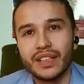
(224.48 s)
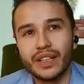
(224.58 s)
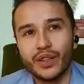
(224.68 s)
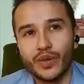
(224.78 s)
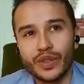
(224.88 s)

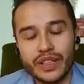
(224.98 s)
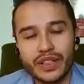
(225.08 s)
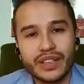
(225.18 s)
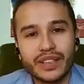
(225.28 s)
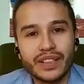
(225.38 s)
over
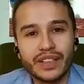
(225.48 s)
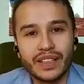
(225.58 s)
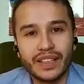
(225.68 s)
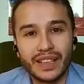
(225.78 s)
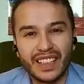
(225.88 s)
there
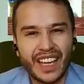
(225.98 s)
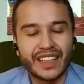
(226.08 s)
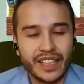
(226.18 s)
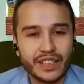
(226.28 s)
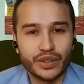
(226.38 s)

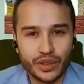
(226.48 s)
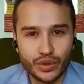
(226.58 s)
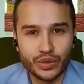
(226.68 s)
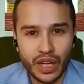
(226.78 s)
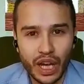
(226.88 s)
can tell you the
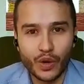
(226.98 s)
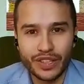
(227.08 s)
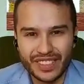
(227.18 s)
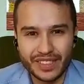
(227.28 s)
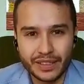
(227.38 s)
truth. How
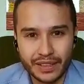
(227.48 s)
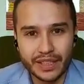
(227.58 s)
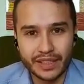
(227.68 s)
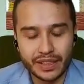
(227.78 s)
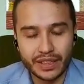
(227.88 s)
is
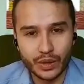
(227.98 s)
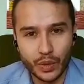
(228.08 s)
this?